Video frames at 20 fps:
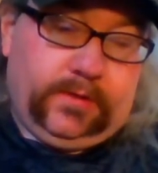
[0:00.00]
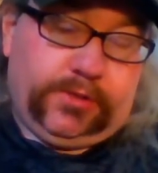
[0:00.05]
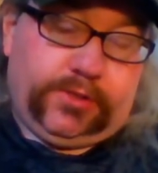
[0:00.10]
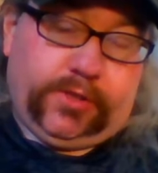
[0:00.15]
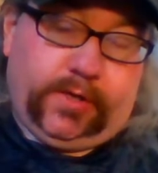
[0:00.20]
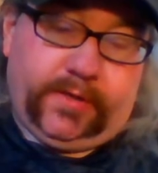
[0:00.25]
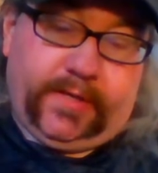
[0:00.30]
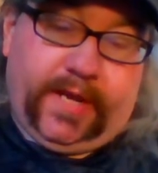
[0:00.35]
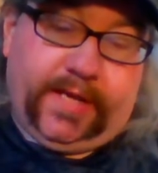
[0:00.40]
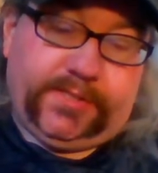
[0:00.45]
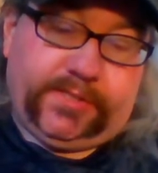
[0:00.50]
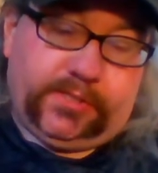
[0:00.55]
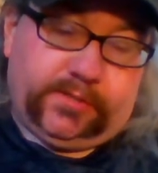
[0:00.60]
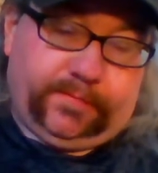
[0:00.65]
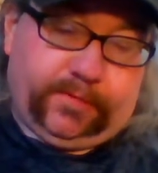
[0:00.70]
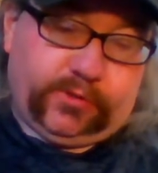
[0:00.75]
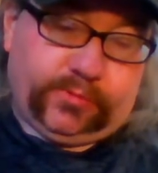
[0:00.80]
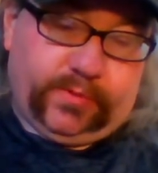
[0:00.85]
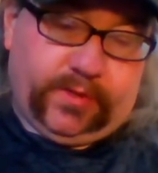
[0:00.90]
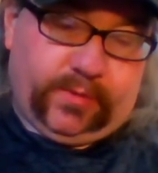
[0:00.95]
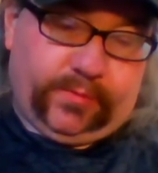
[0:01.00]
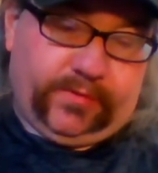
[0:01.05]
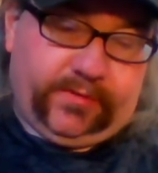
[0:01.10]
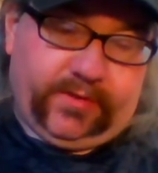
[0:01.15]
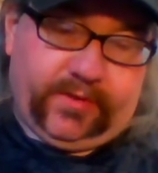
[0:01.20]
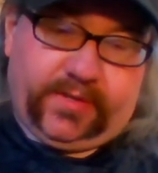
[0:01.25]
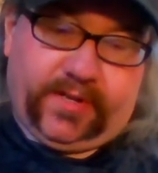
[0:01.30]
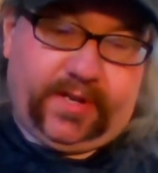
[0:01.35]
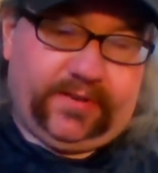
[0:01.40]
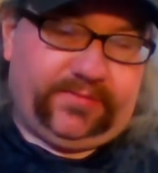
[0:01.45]
Sean Casey's the first one there.
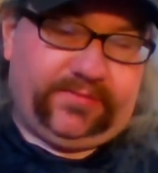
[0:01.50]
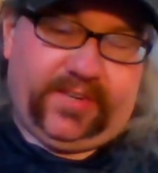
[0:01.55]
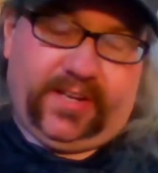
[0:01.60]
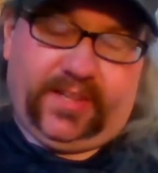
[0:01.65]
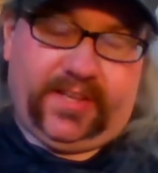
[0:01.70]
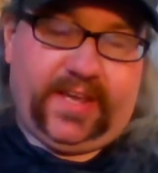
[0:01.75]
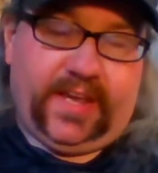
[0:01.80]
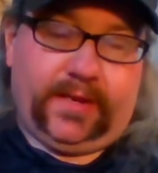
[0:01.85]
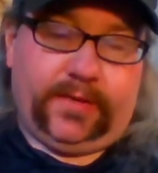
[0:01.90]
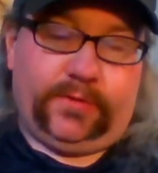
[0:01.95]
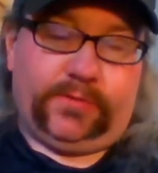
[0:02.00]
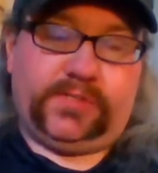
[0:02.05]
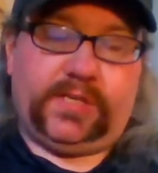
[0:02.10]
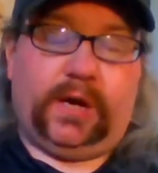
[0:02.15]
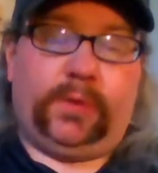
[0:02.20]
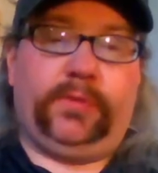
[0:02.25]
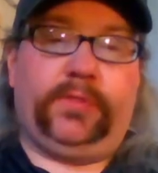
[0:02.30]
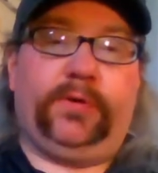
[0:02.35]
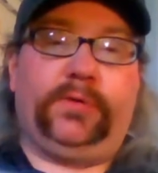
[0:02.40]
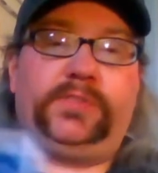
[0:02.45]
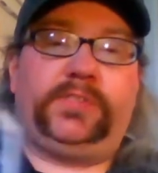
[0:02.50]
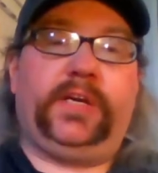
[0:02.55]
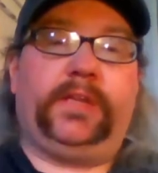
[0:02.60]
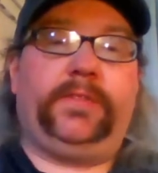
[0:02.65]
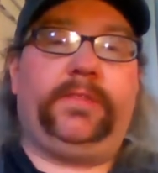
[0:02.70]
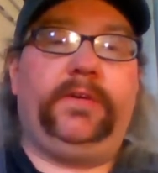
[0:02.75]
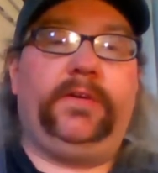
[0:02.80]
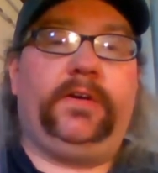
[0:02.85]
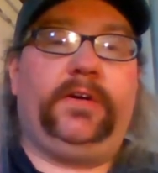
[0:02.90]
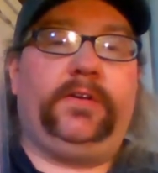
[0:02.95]
We really can't use that one, though. It's
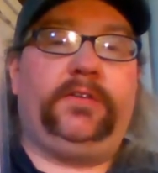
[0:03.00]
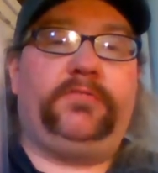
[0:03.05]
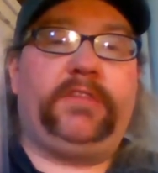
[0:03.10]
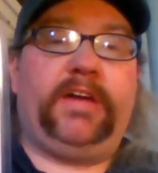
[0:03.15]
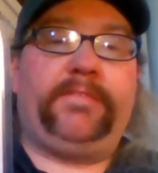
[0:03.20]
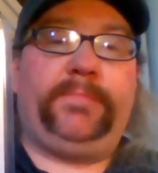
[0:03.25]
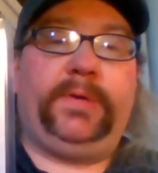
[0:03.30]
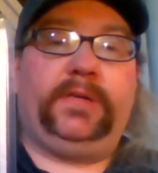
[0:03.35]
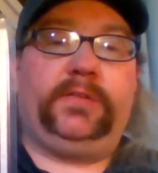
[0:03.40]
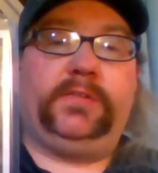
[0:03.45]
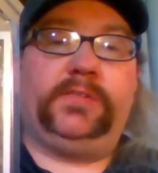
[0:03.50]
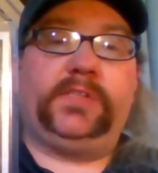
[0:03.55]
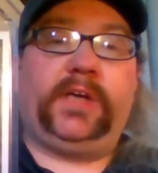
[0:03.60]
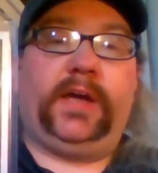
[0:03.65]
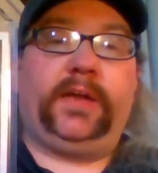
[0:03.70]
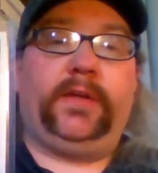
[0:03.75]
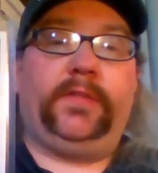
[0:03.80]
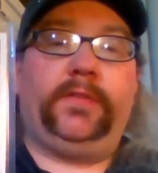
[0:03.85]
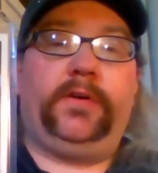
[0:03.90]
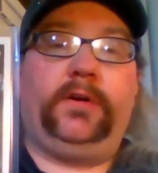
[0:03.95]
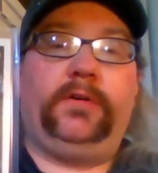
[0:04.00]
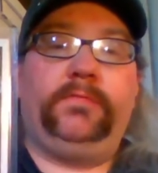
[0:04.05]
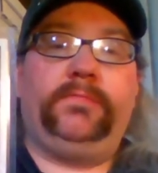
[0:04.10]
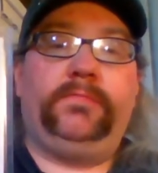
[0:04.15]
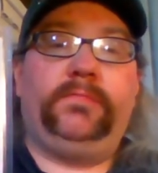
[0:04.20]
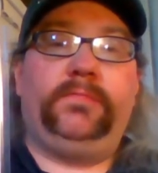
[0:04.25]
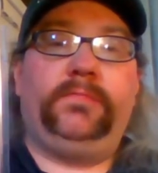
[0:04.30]
got the uh, draft pick design on there.